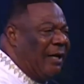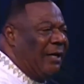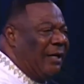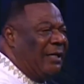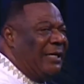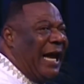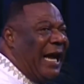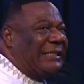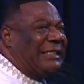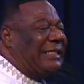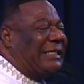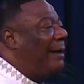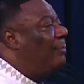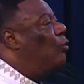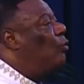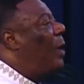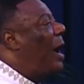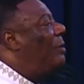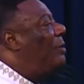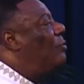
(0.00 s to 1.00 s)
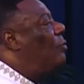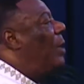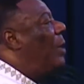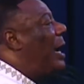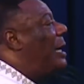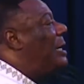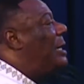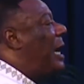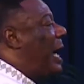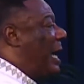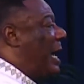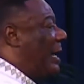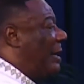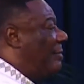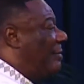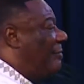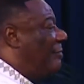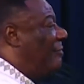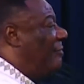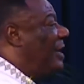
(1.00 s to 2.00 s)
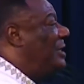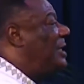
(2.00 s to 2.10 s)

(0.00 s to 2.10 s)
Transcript: that Psalm 119, verse